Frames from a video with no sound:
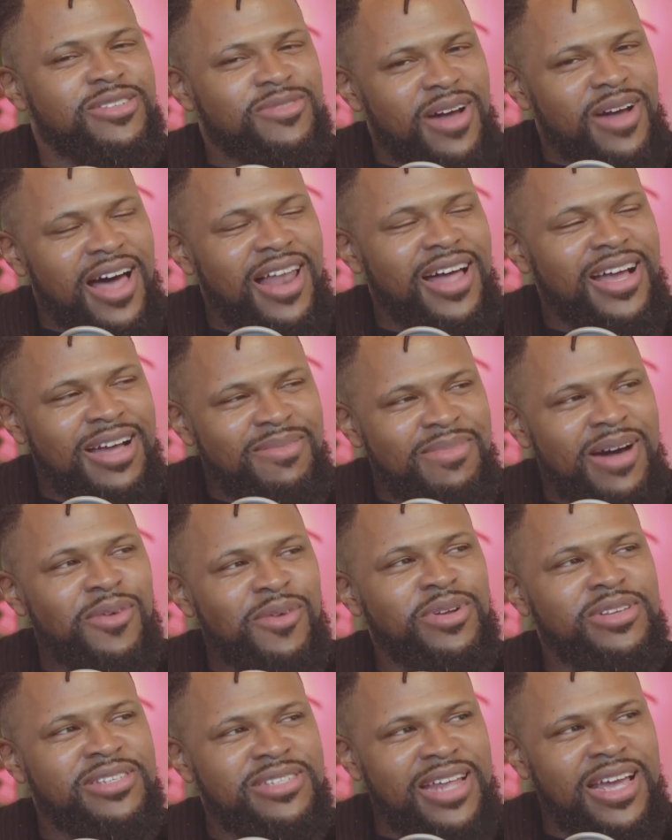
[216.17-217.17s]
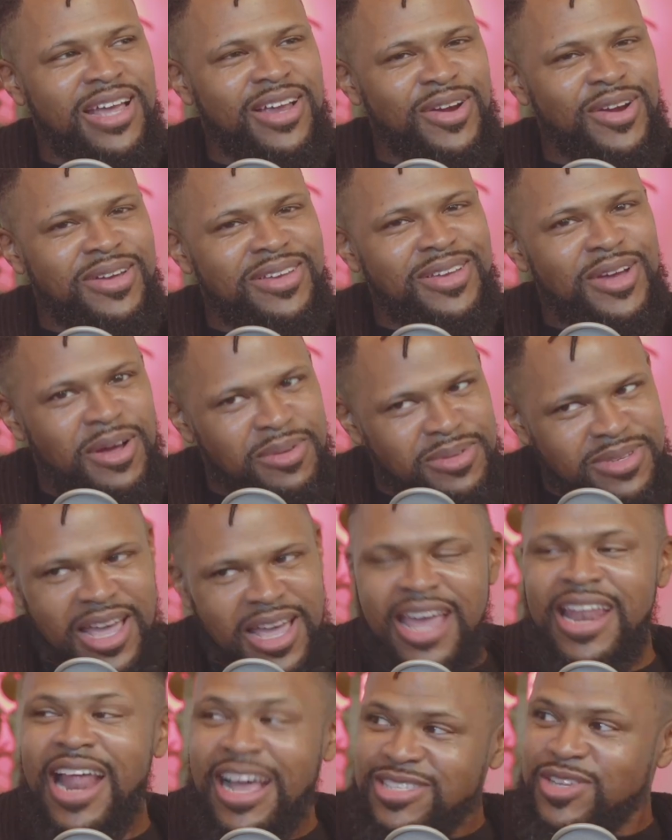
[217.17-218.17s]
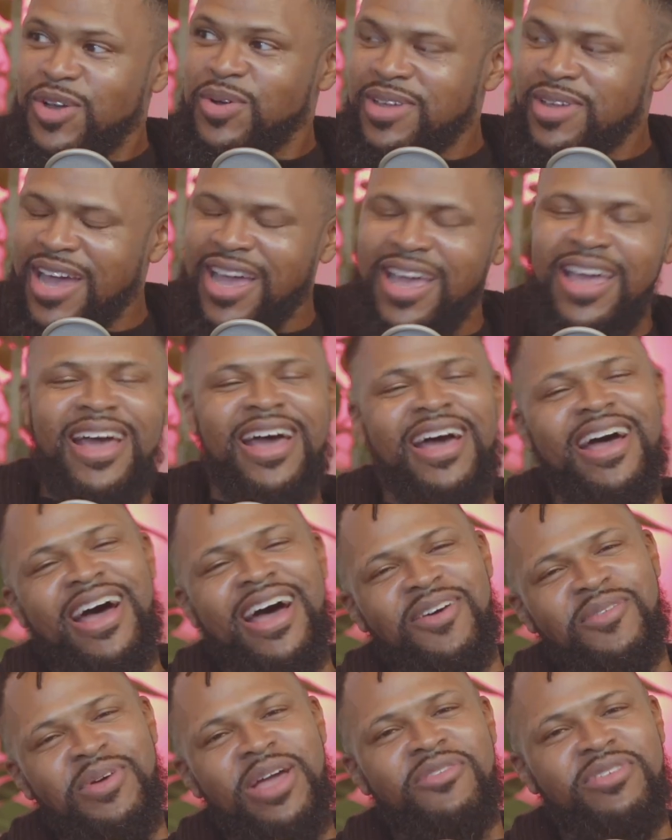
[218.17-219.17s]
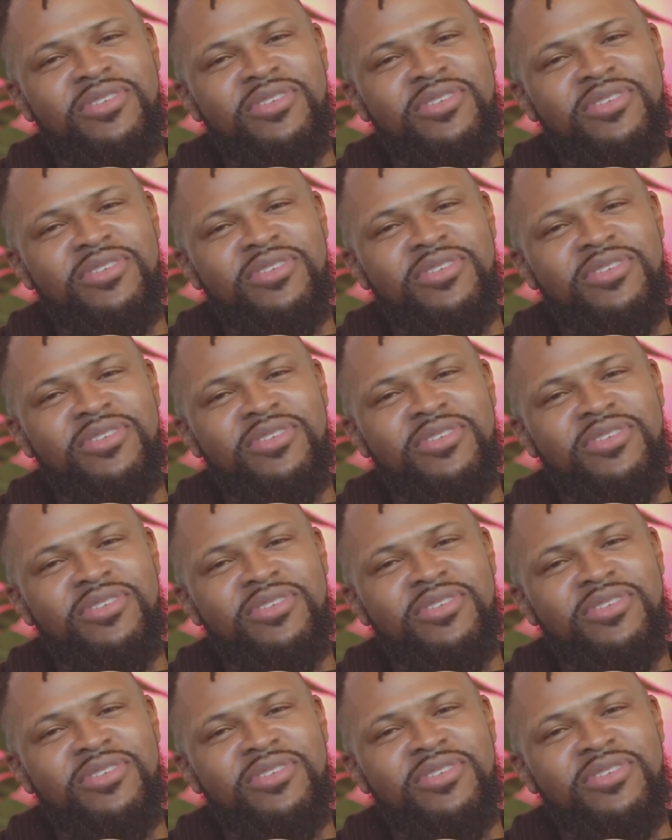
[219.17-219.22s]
while, I come out with a stinker. You know what I'm saying? And that's okay. We have a